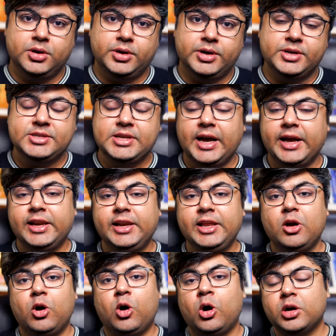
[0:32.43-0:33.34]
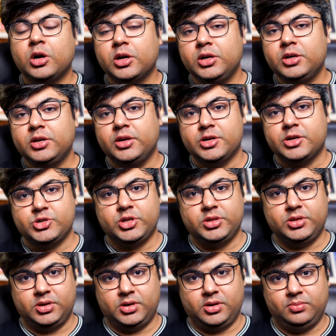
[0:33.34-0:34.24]
It is a highly occult
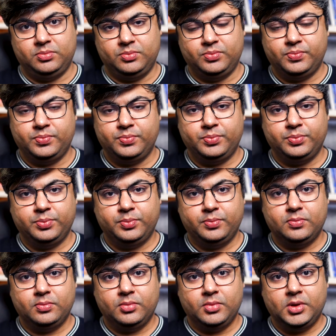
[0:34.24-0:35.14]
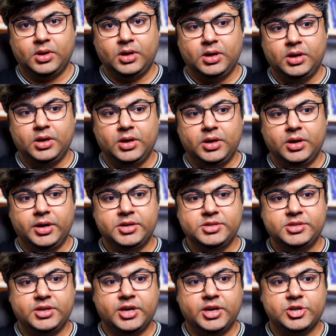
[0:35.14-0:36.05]
nakshatra. It
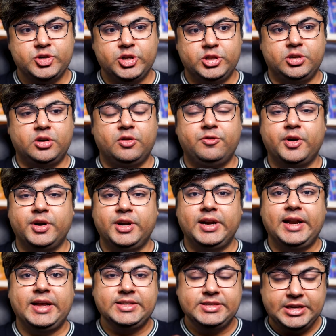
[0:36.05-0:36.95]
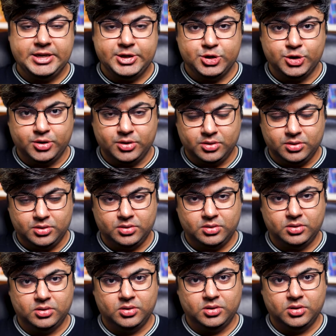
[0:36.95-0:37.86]
is the nakshatra of fertilization.
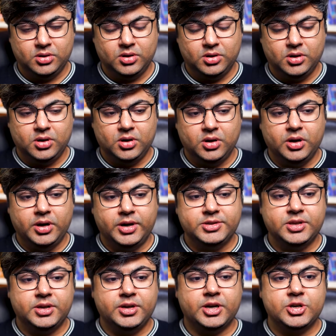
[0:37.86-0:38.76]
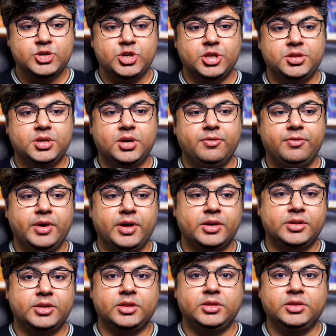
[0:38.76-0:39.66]
It is the nakshatra
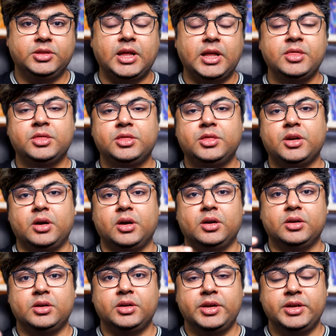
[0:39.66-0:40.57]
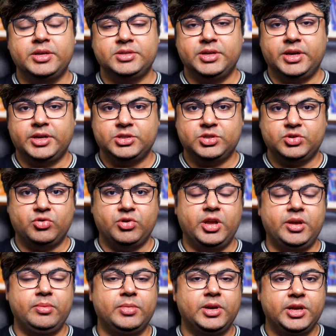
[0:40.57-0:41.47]
where the tantra is
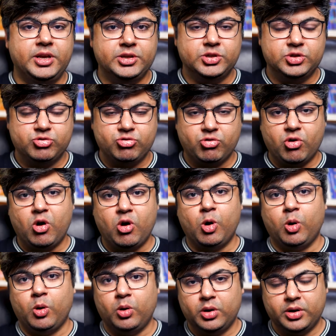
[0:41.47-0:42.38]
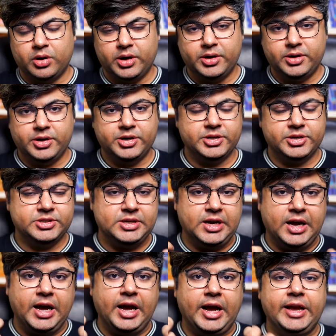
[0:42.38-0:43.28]
extremely strong, and it is
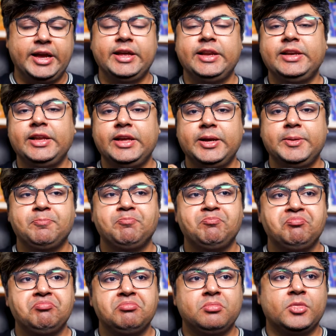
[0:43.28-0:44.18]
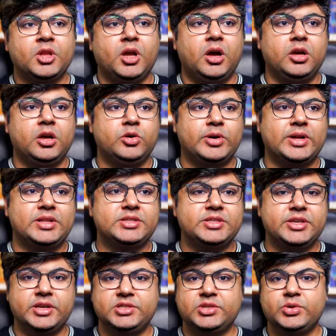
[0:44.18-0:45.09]
highly,
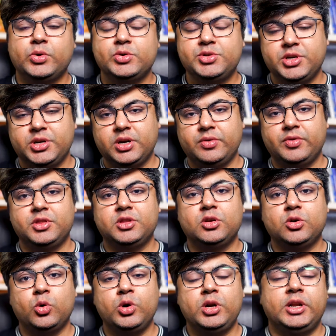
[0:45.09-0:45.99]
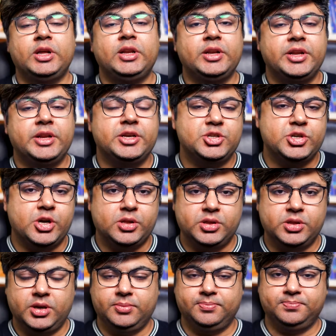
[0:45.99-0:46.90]
associated with kundalini
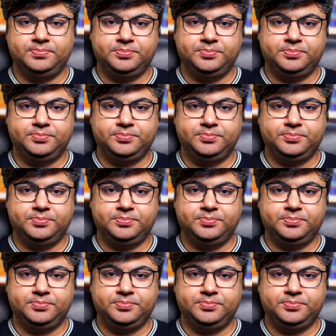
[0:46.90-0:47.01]
shakti.